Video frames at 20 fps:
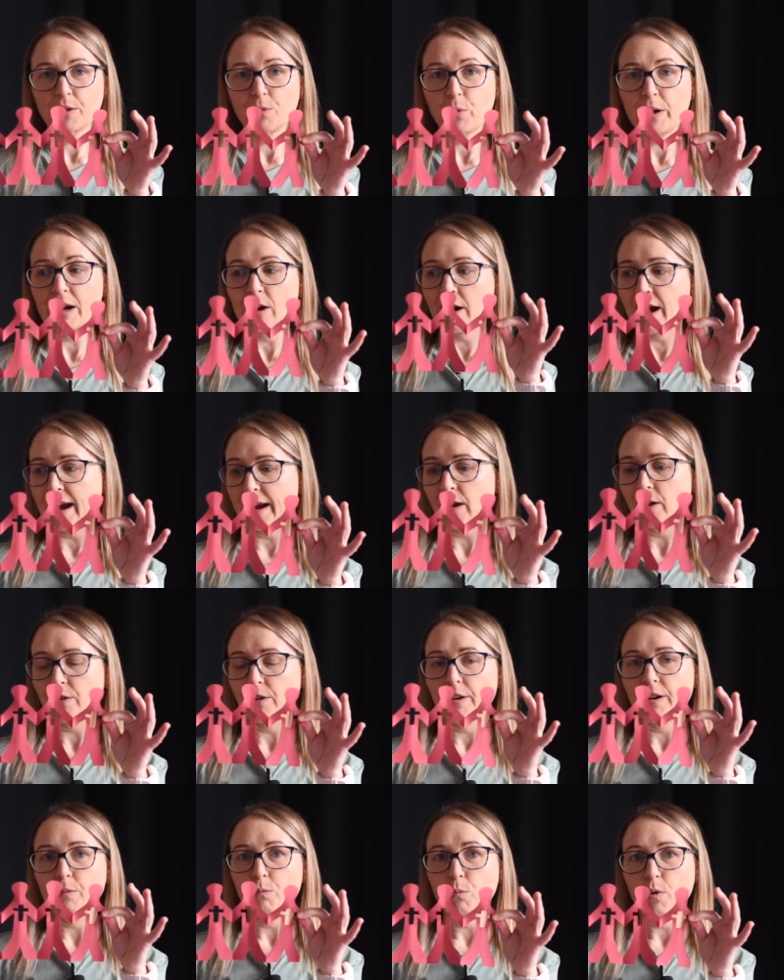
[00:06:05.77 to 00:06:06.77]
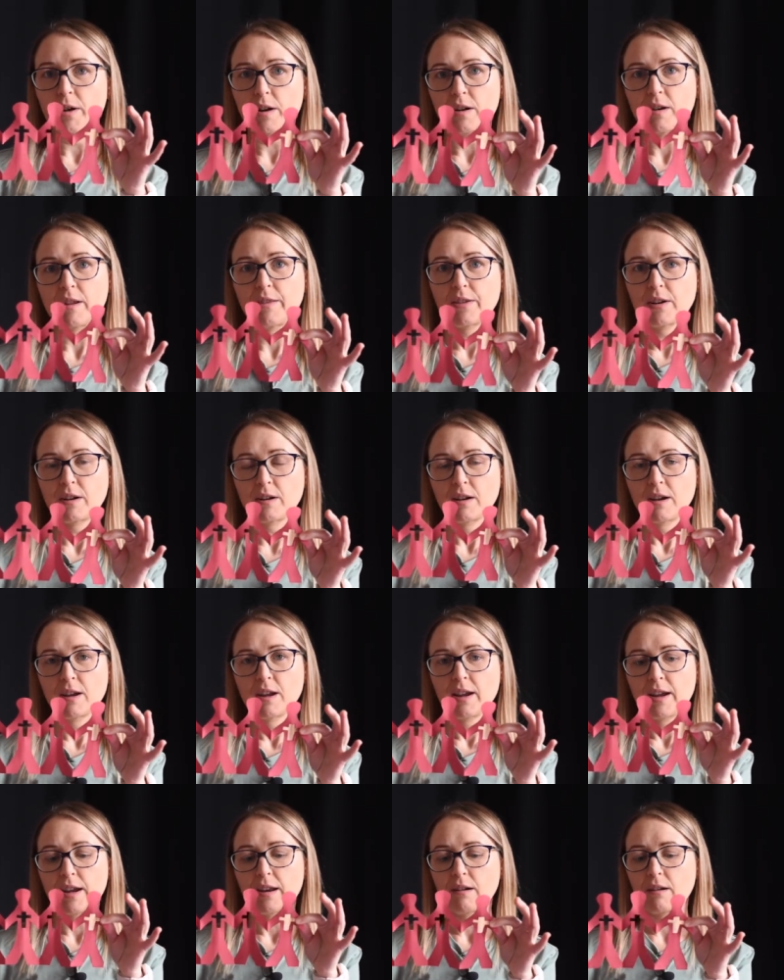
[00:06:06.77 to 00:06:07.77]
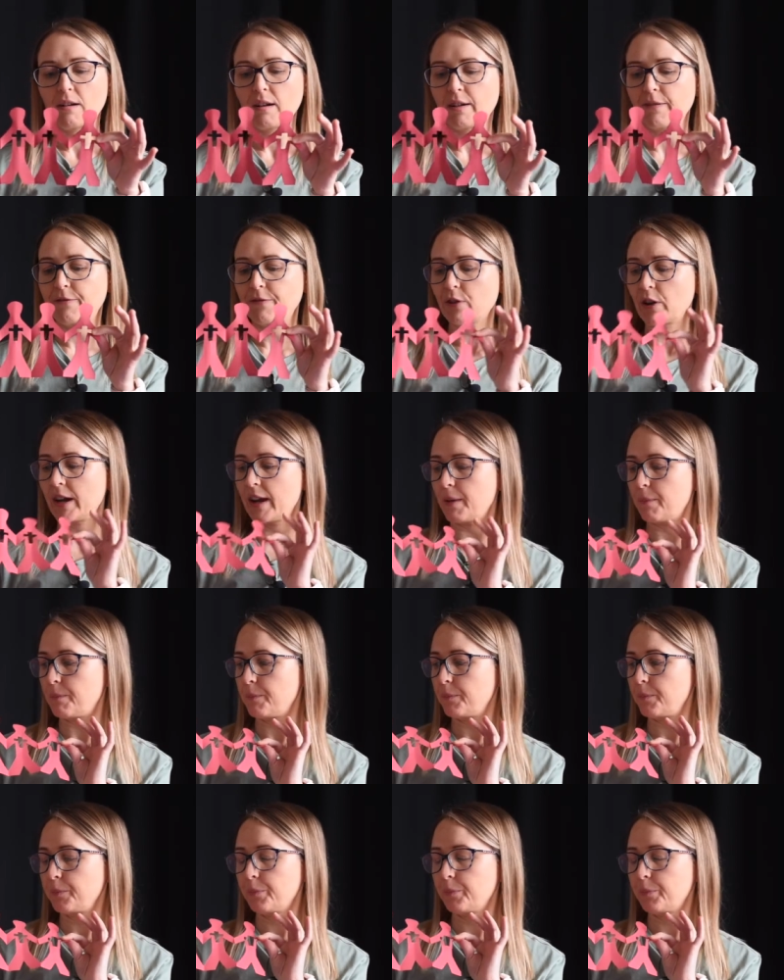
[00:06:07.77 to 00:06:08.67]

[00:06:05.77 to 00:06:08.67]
we are anchored in one another in our love for him.